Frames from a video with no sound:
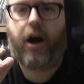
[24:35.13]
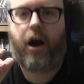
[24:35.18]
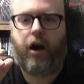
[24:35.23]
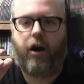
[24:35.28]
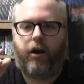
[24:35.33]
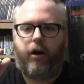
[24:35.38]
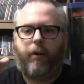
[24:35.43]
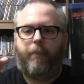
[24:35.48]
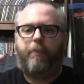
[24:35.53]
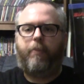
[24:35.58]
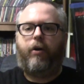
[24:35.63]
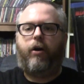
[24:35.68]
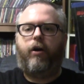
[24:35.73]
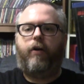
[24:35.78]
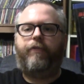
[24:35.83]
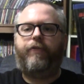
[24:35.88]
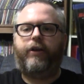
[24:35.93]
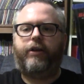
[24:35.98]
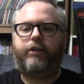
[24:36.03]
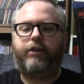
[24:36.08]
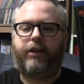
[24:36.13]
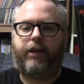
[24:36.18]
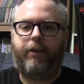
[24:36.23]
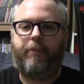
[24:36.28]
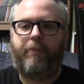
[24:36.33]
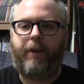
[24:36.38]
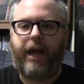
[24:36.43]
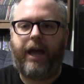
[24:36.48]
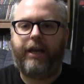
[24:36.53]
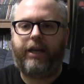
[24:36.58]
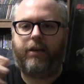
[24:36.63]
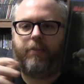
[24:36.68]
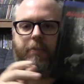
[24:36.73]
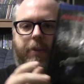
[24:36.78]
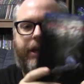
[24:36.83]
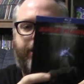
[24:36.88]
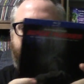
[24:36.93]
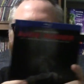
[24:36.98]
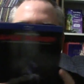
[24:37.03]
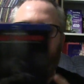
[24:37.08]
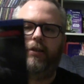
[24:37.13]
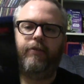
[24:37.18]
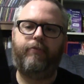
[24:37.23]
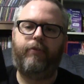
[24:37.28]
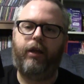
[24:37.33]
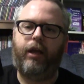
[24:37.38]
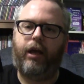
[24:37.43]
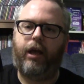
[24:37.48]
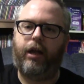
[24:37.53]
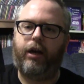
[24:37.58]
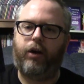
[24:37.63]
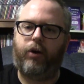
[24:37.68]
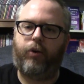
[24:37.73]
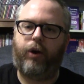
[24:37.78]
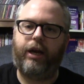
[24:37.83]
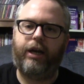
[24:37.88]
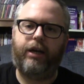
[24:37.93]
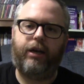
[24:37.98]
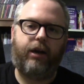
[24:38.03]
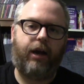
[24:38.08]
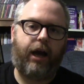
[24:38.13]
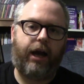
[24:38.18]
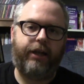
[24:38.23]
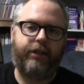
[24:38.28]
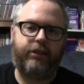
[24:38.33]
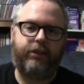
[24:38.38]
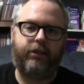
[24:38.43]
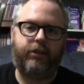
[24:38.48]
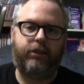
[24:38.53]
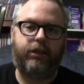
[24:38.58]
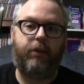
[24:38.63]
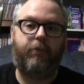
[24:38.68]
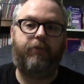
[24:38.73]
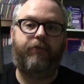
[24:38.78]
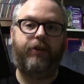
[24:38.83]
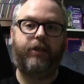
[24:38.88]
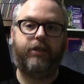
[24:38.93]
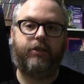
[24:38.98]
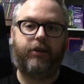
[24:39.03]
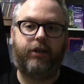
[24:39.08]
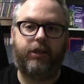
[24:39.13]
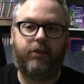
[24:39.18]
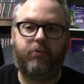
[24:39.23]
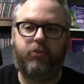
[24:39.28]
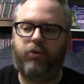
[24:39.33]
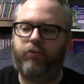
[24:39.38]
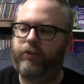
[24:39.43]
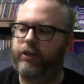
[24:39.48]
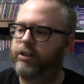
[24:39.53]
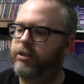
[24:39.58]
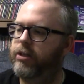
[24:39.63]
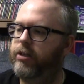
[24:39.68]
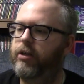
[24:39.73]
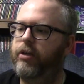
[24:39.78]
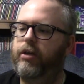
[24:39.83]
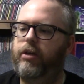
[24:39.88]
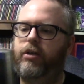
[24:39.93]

are a perfect companion piece and a great night, double feature at the movies.